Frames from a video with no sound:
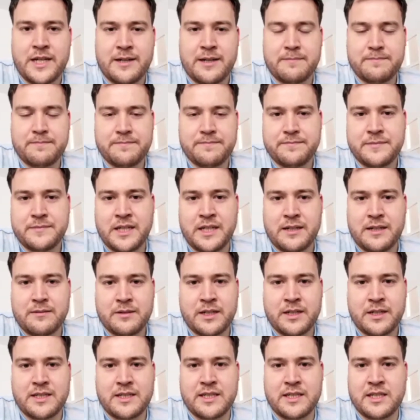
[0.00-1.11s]
Yeah,
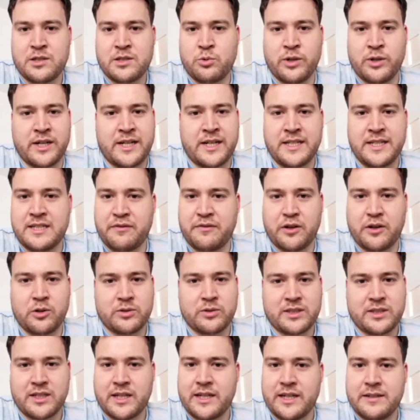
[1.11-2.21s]
because this is really
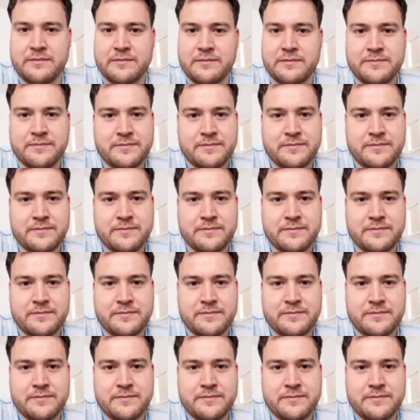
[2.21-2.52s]
difficult to get.